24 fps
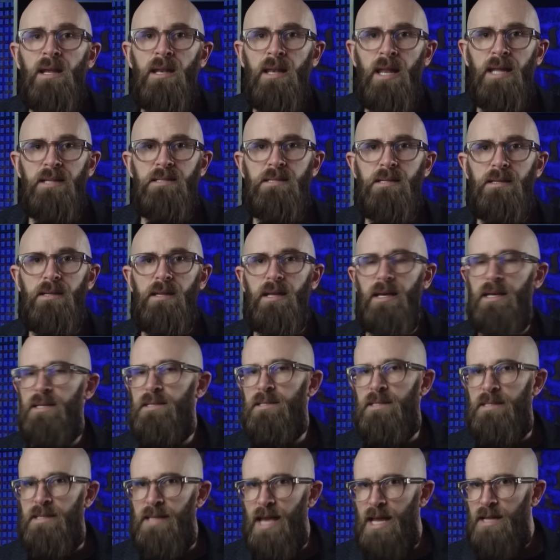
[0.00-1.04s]
London
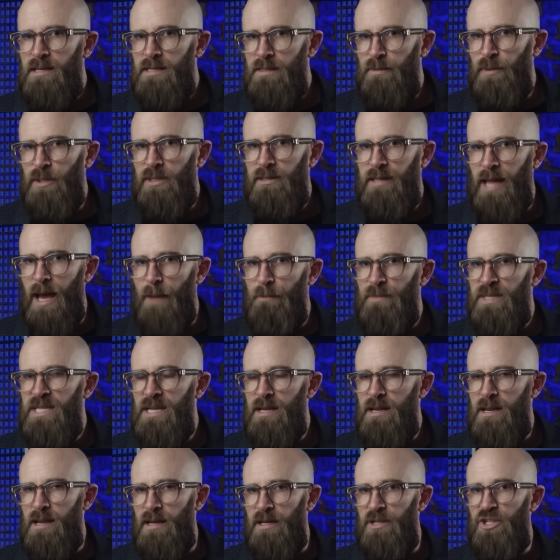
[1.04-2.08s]
has yet to put that
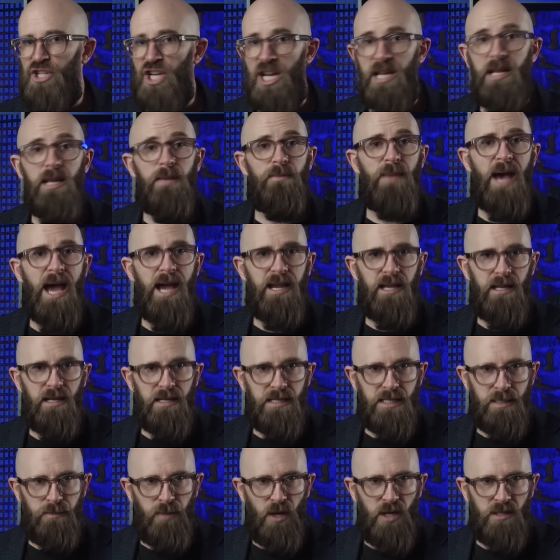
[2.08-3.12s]
particular genie back in
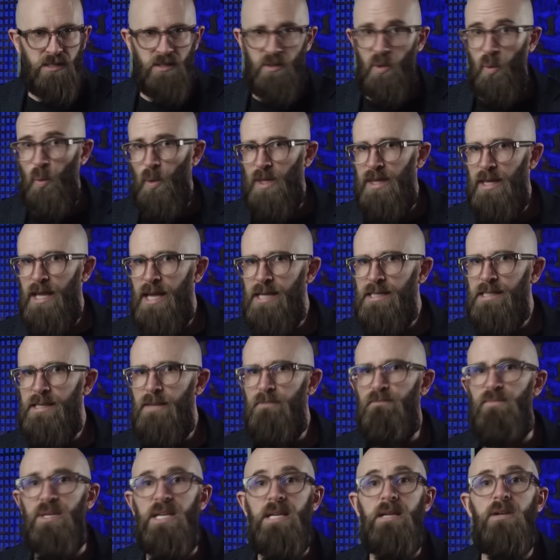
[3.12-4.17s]
its bottle, with the
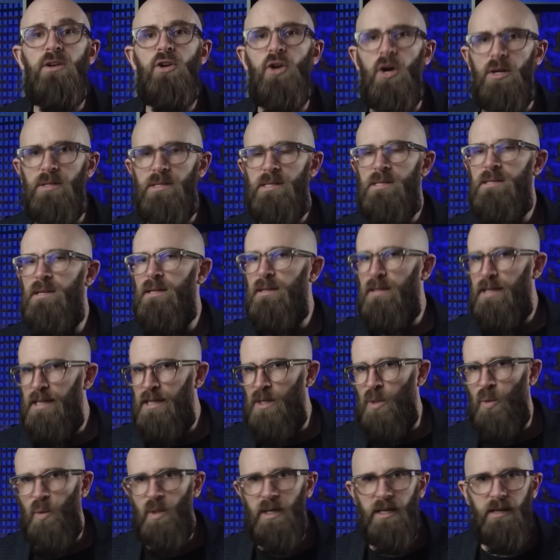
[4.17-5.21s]
SNP constantly
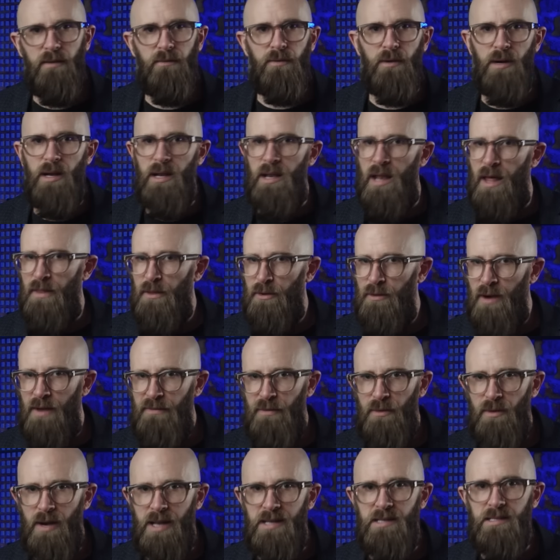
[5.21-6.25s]
calling for another
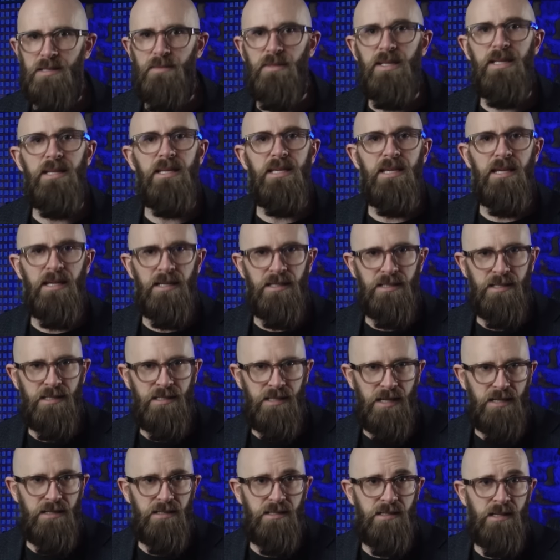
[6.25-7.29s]
referendum in the years
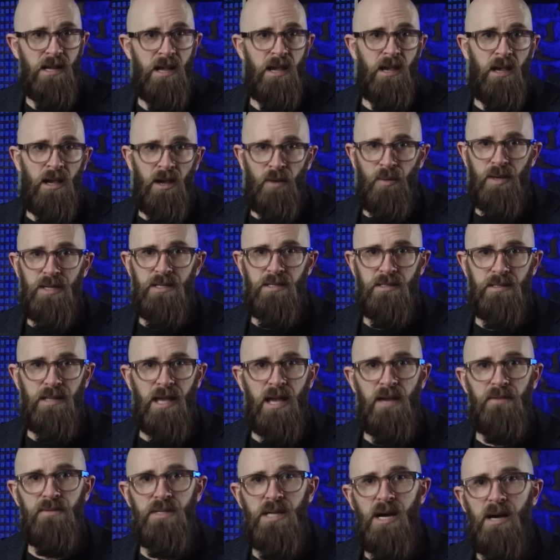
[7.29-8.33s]
since, which
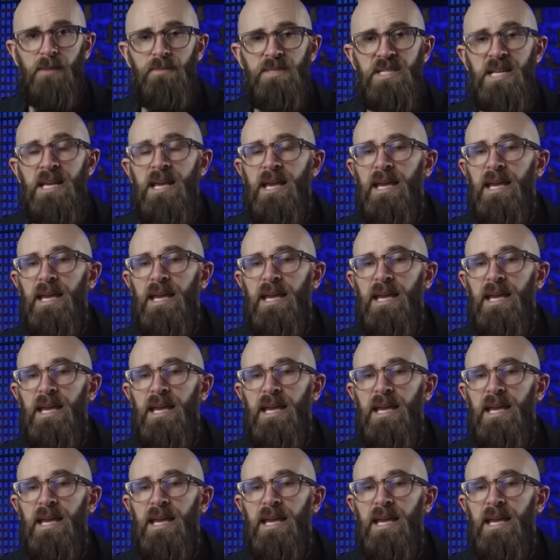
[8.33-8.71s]
they have dubbed